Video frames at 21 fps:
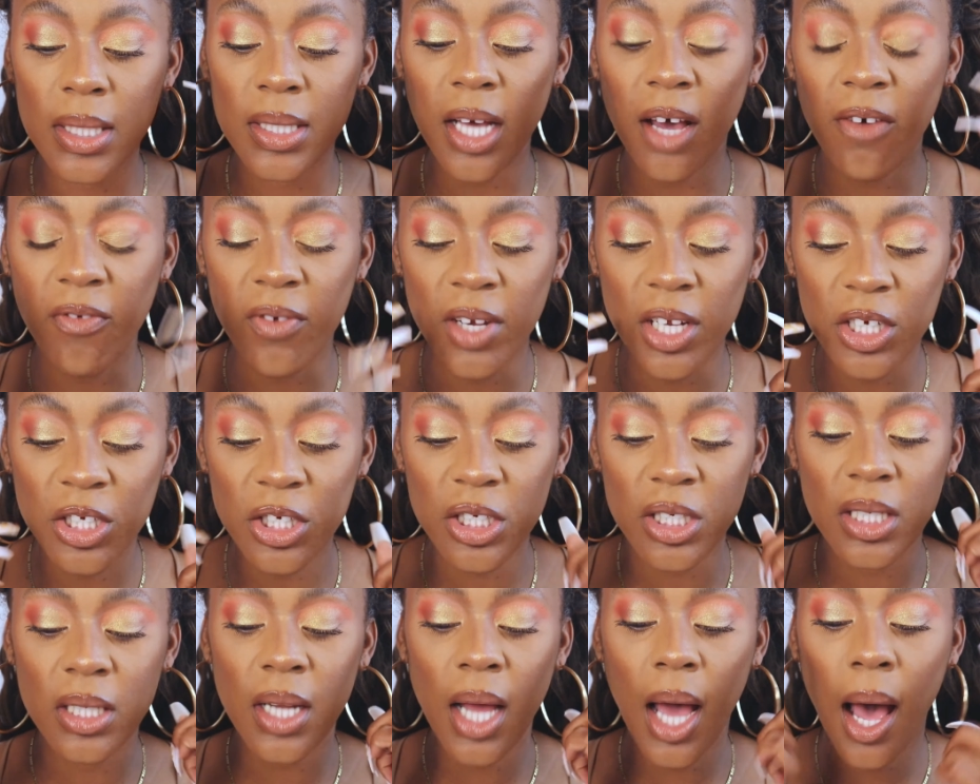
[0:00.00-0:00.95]
the
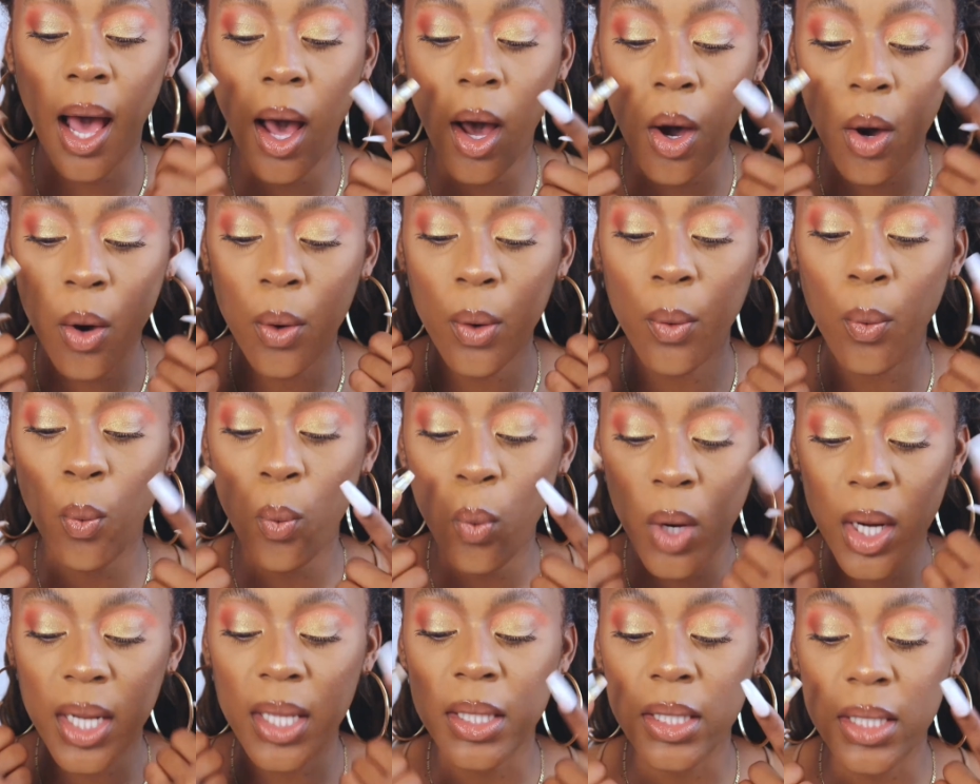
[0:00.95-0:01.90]
definition, how,
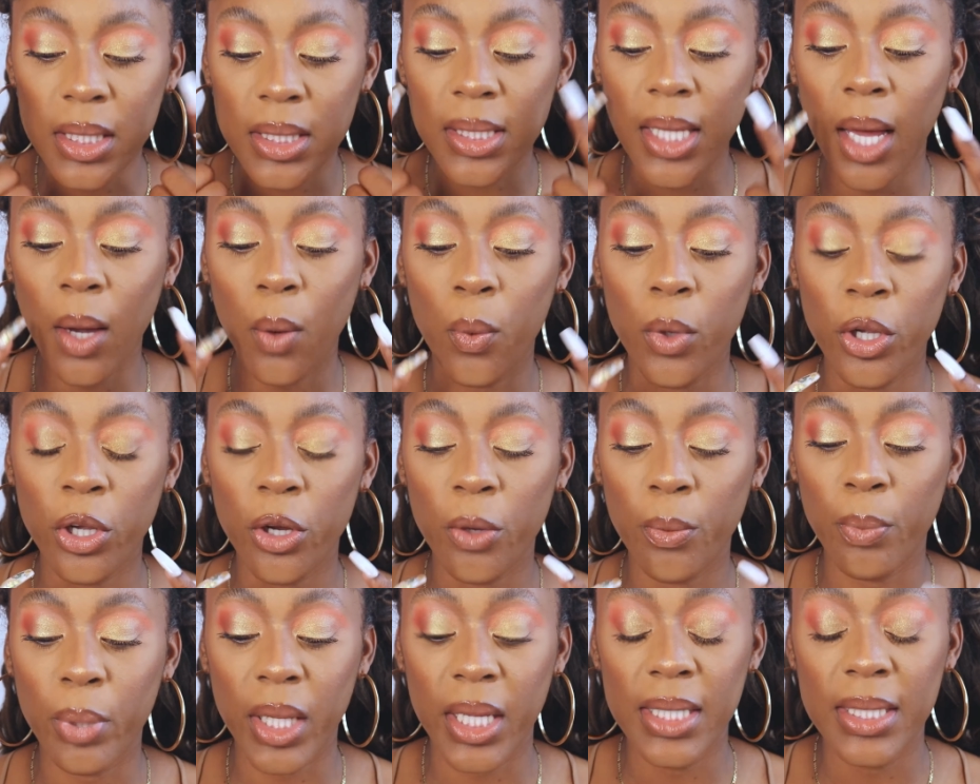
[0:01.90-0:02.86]
what it looks like when
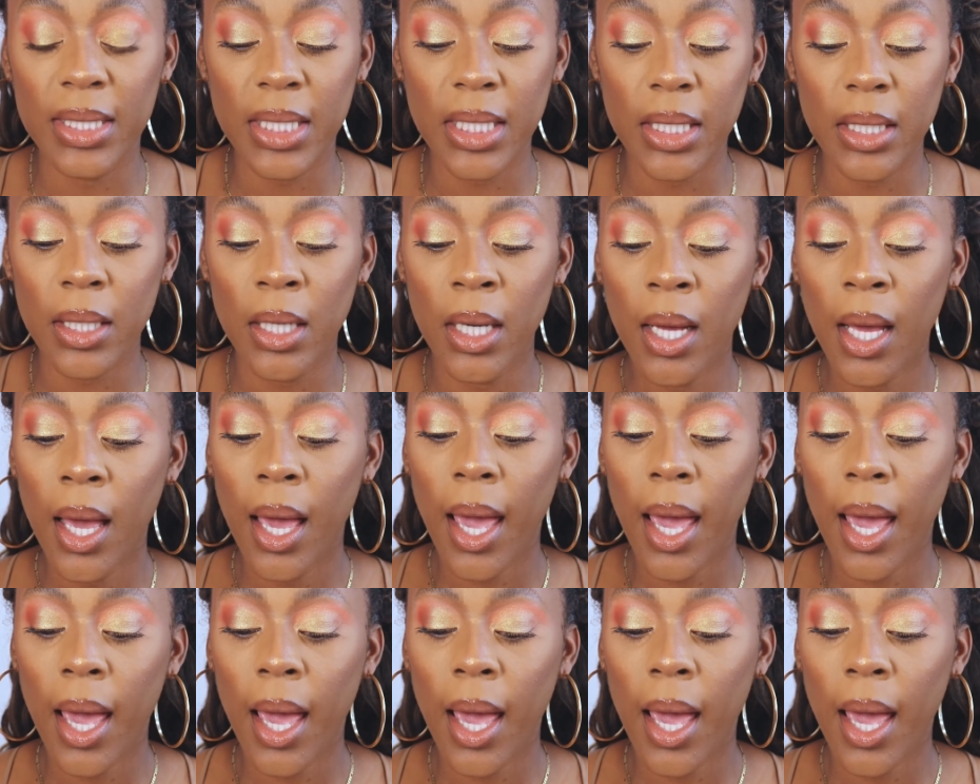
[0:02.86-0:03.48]
you're blending.